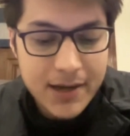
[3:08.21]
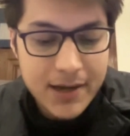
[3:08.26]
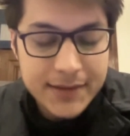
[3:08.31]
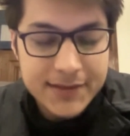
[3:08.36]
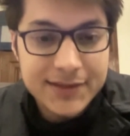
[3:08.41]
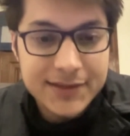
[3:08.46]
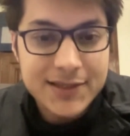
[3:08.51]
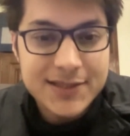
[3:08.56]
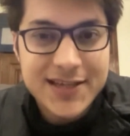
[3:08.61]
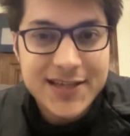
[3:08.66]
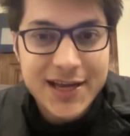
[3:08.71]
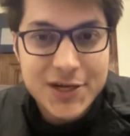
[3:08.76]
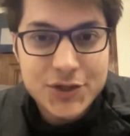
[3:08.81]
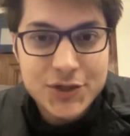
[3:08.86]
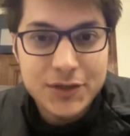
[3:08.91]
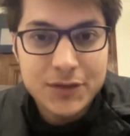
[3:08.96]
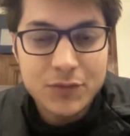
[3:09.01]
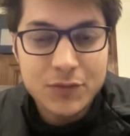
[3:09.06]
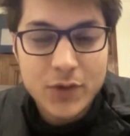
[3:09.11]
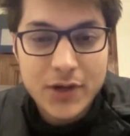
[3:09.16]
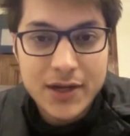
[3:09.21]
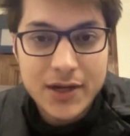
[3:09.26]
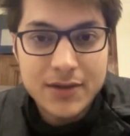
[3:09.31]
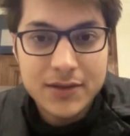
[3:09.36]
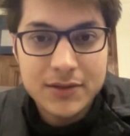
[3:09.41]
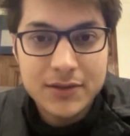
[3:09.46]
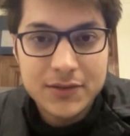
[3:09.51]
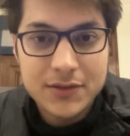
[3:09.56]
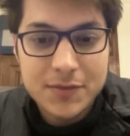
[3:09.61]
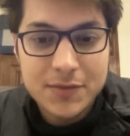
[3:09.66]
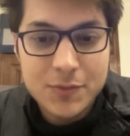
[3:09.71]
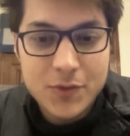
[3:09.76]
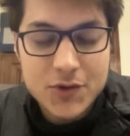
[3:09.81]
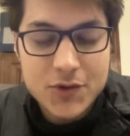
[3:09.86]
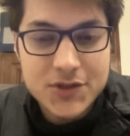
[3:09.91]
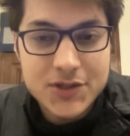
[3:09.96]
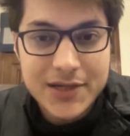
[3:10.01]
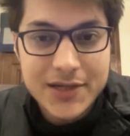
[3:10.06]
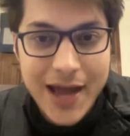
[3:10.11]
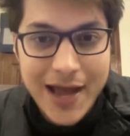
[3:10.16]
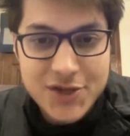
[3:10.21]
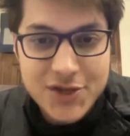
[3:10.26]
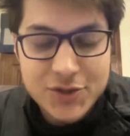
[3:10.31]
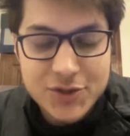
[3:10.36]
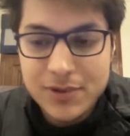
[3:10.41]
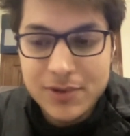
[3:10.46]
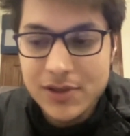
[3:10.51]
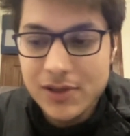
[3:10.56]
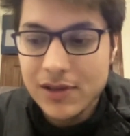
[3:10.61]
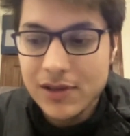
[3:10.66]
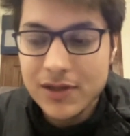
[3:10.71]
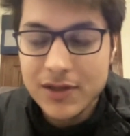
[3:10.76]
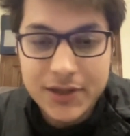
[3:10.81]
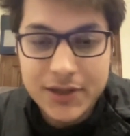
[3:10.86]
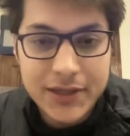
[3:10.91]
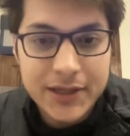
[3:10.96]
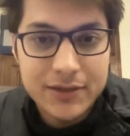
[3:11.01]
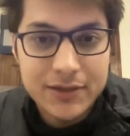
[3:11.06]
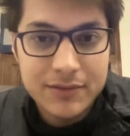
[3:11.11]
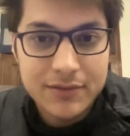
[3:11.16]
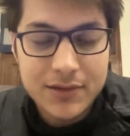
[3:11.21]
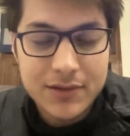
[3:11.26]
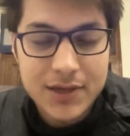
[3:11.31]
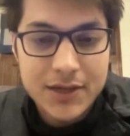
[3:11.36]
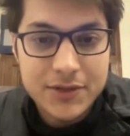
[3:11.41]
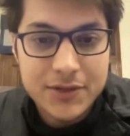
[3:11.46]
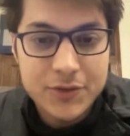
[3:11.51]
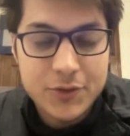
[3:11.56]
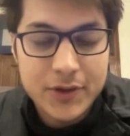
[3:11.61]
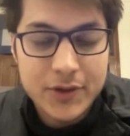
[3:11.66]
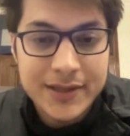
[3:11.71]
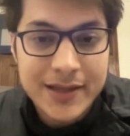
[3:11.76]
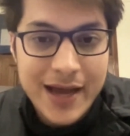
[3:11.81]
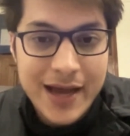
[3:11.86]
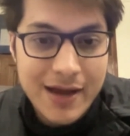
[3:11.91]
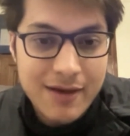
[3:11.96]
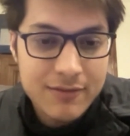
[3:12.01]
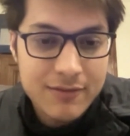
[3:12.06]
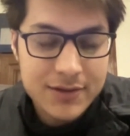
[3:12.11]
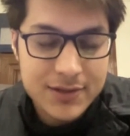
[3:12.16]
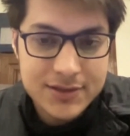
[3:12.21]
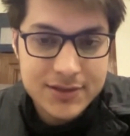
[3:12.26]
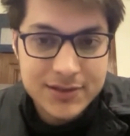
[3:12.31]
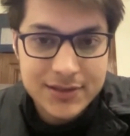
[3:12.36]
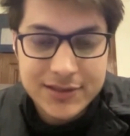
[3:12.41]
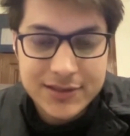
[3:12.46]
think the section where the most tangible learning that you can have is